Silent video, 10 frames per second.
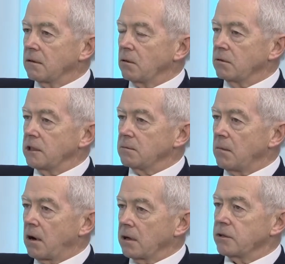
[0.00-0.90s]
that all these
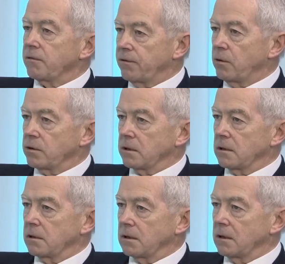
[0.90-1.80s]
markets are
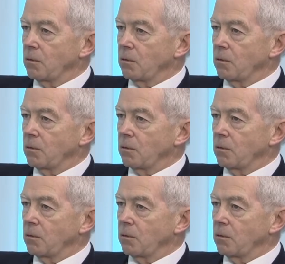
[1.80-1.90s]
frozen? You